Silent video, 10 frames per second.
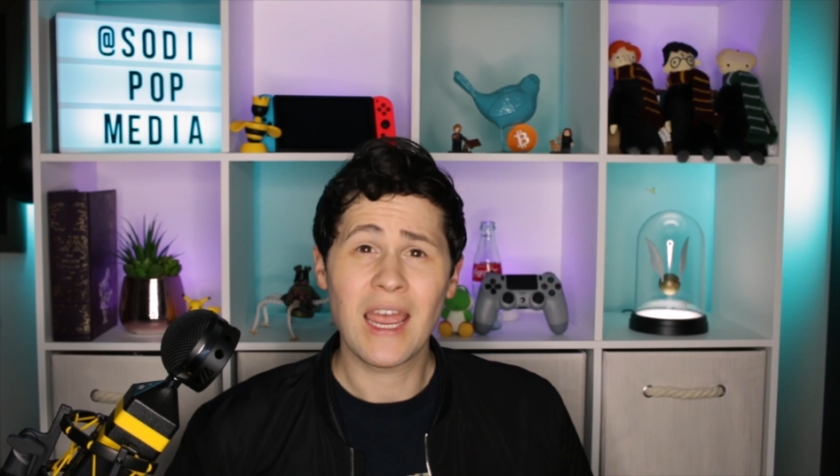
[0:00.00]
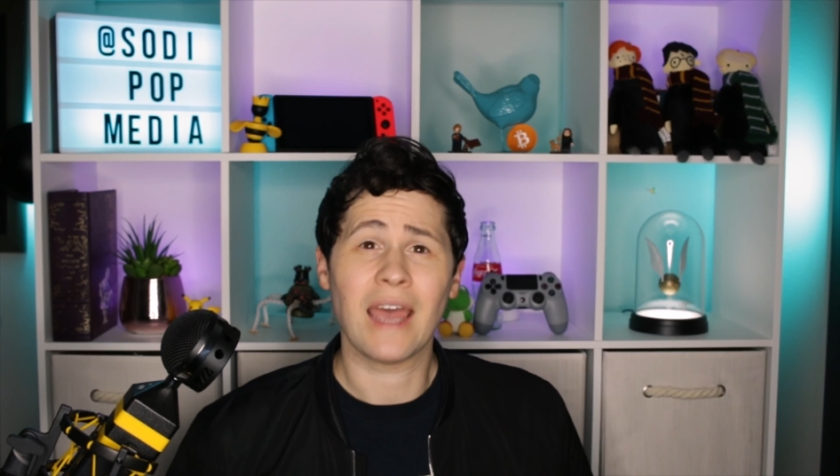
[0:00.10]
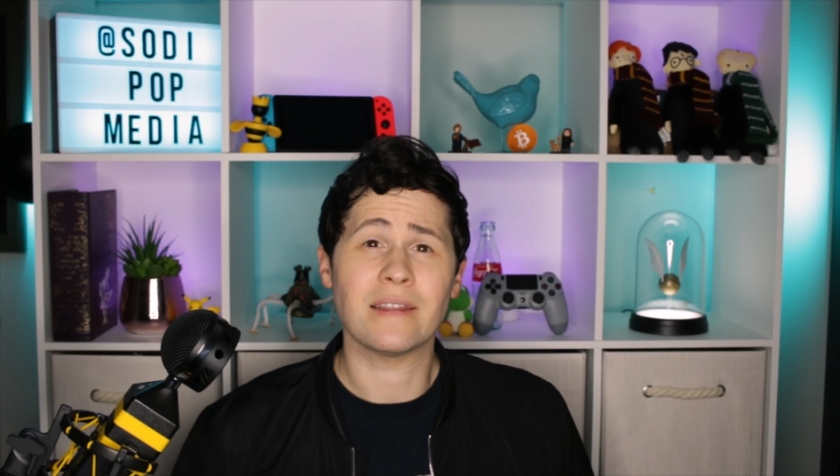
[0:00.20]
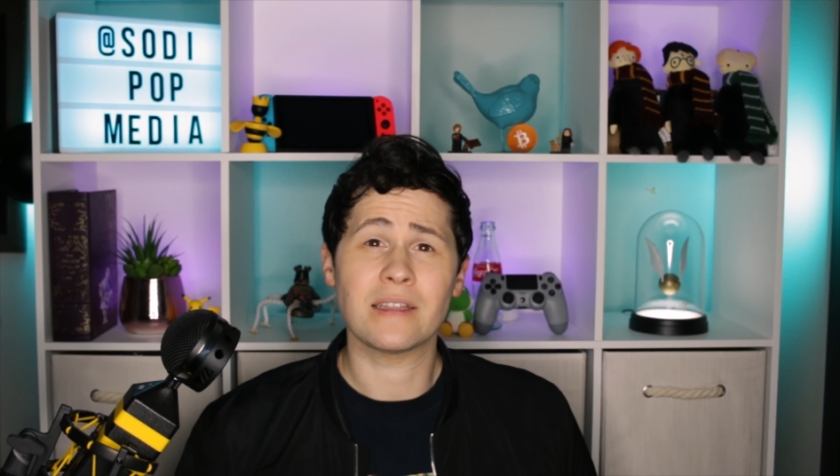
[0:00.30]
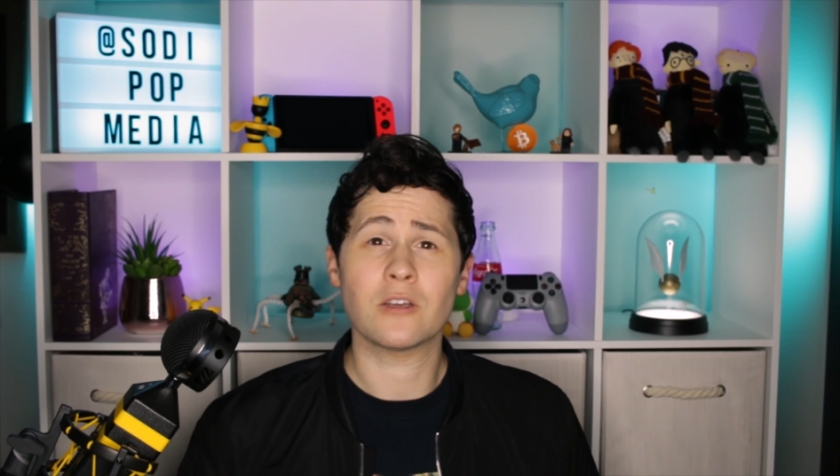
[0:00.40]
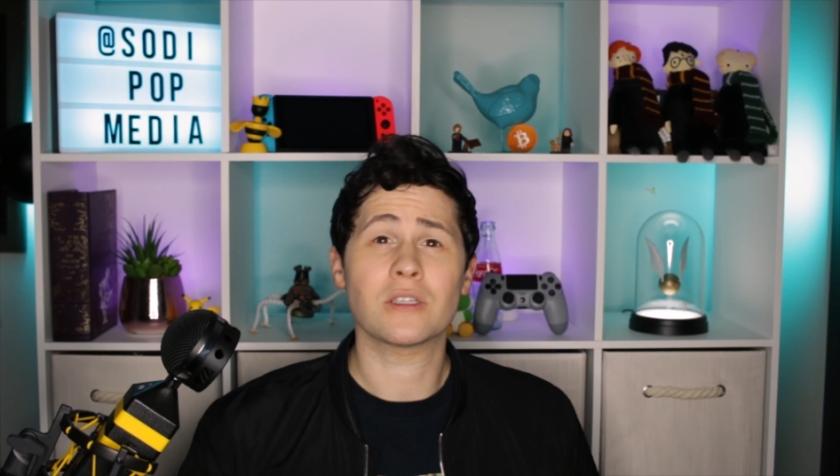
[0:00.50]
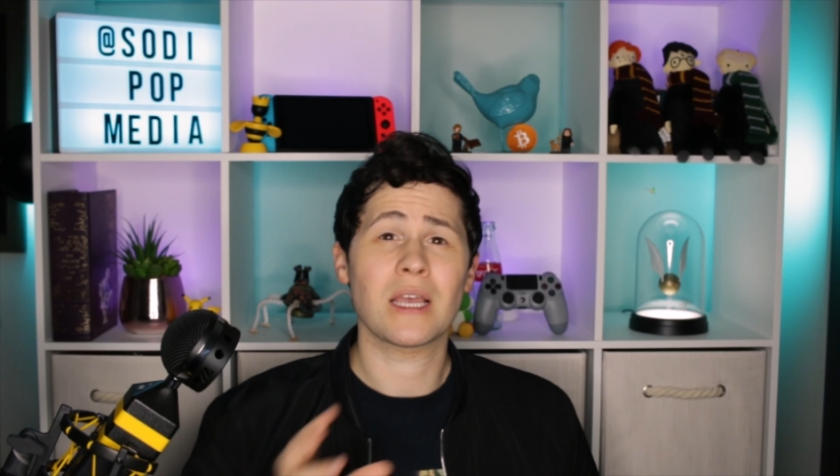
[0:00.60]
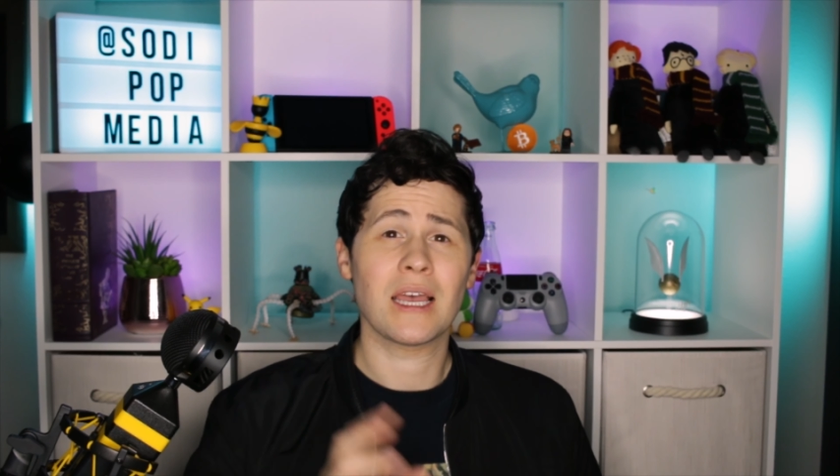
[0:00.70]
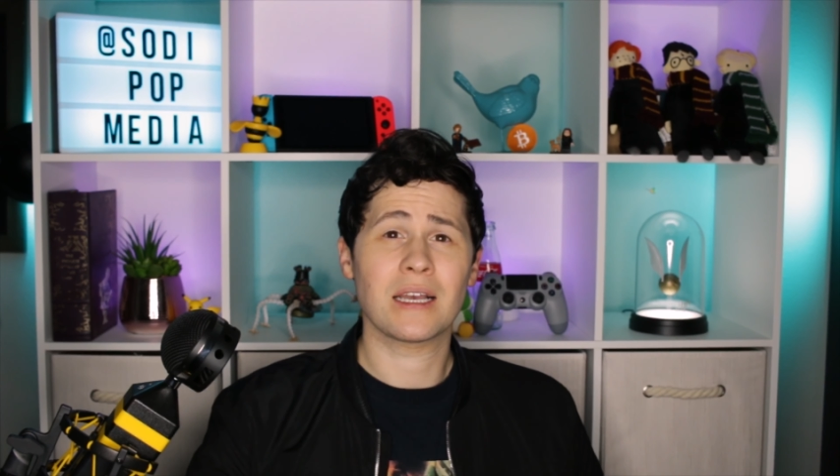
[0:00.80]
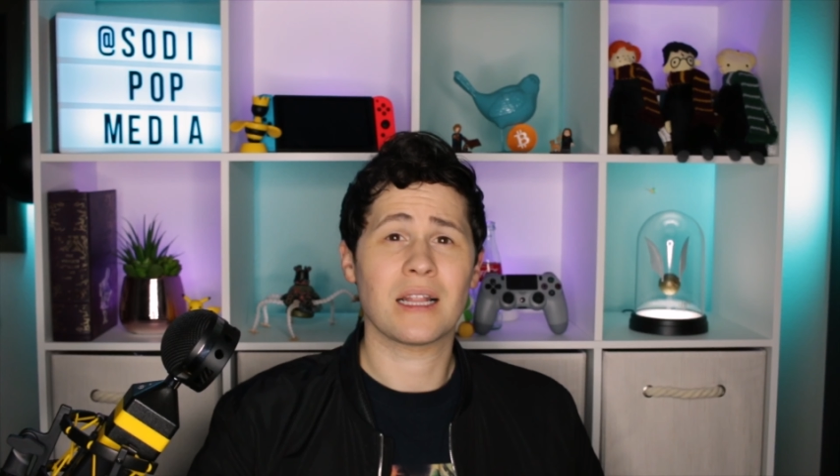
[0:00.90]
And then there's
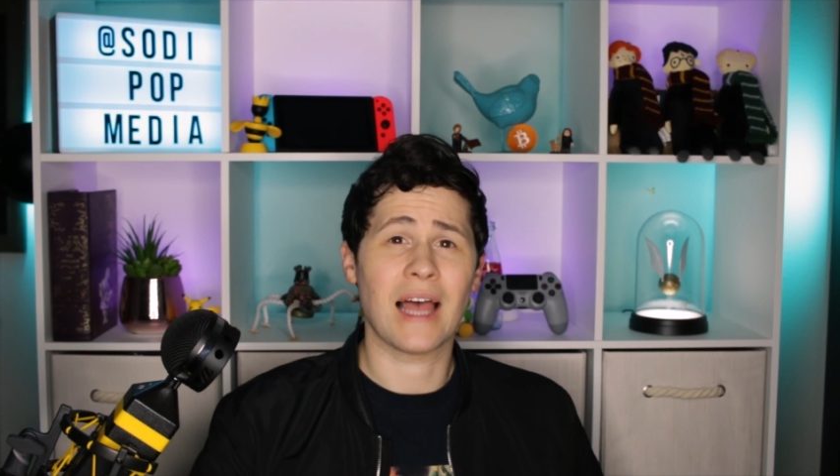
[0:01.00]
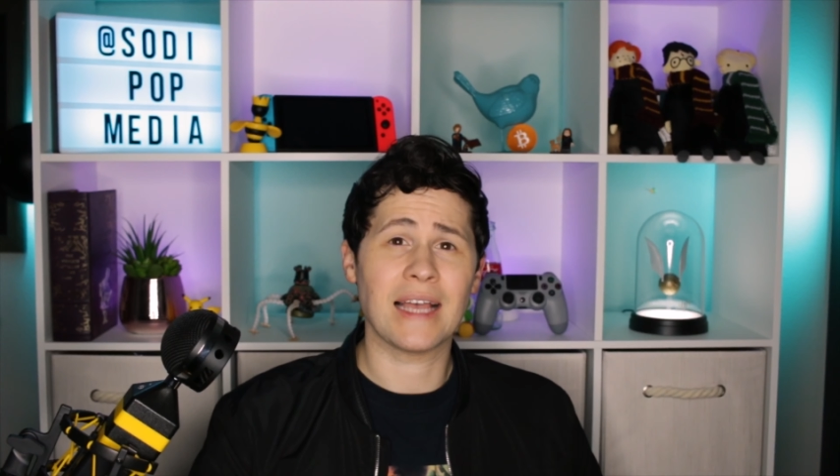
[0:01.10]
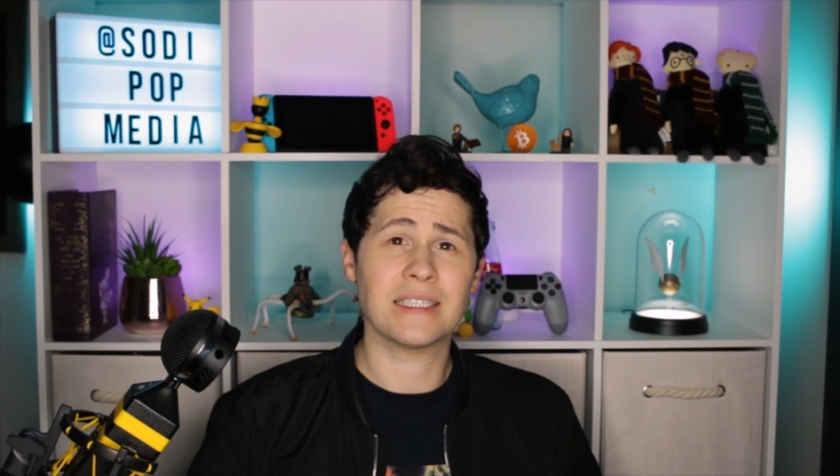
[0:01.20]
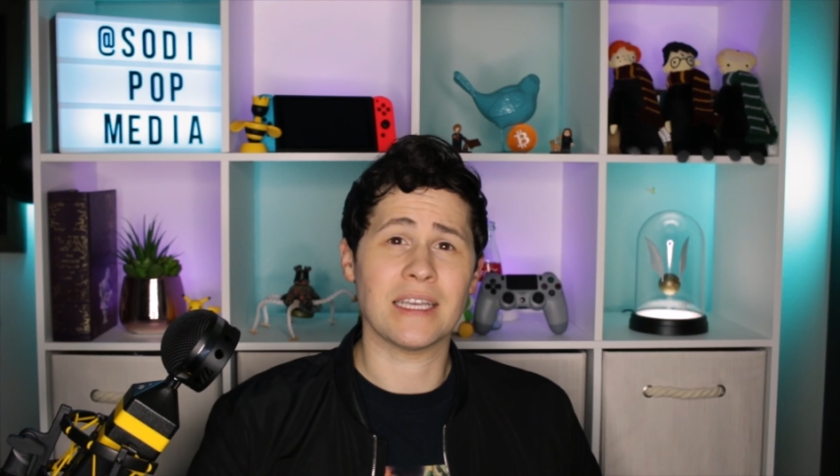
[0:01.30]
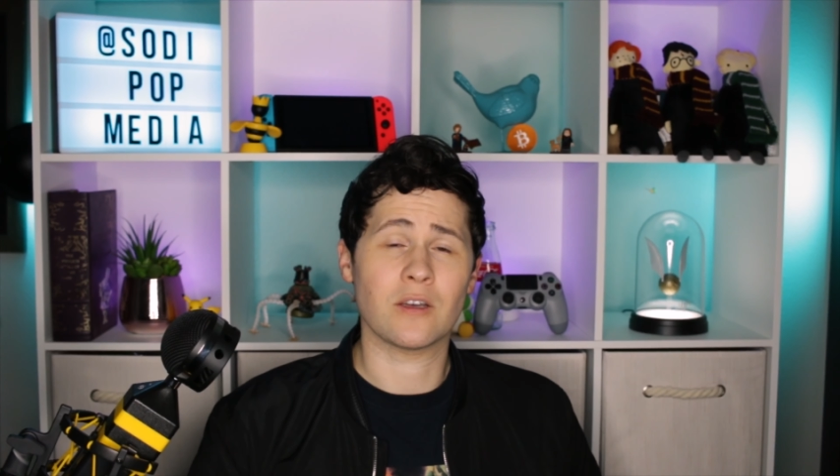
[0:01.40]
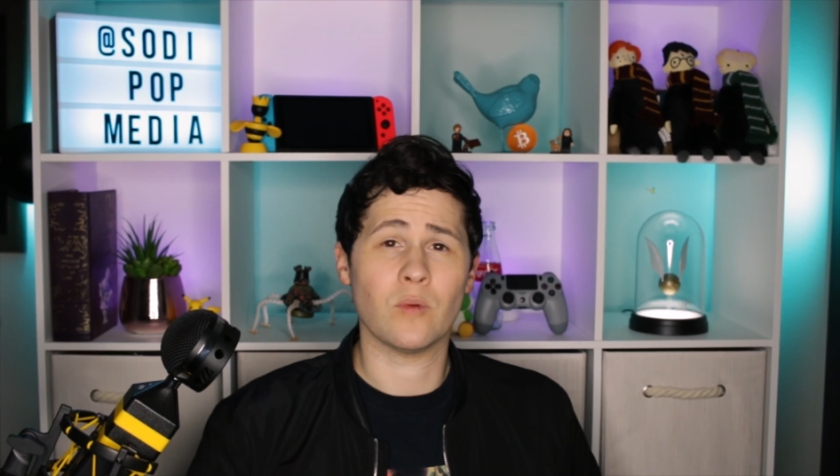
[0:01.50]
classic,